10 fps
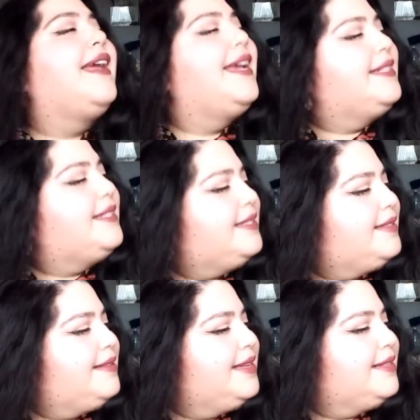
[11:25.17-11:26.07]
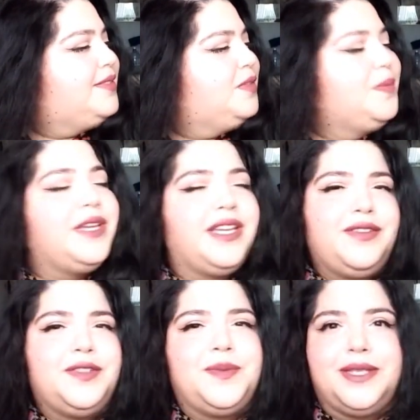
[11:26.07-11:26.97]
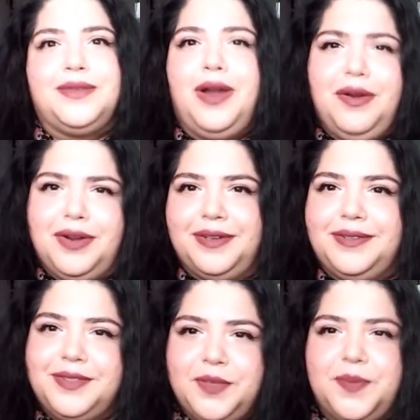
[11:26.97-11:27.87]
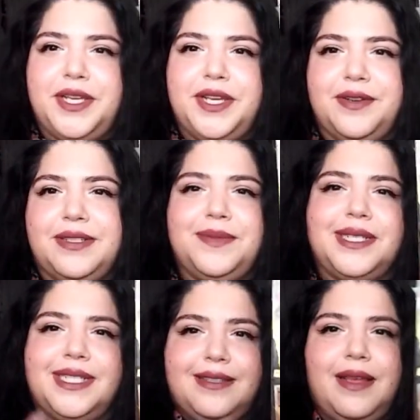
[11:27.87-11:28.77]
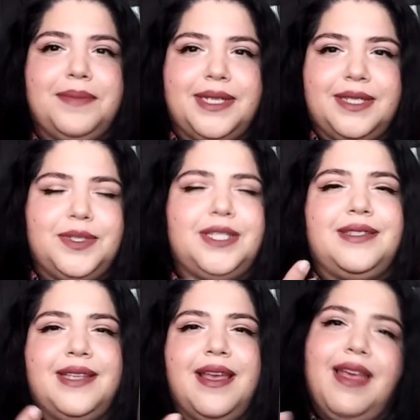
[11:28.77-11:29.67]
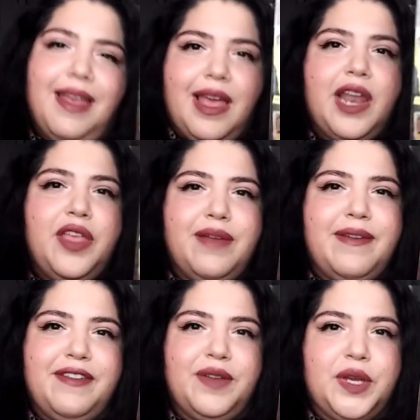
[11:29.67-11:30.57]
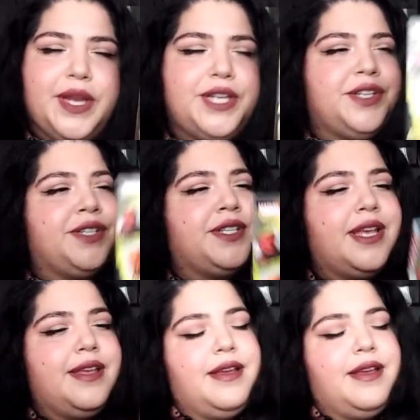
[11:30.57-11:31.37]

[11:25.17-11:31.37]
It's like superheroes, but it's horror superheroes. I mean, it's zombies, which is another of my favorite creatures.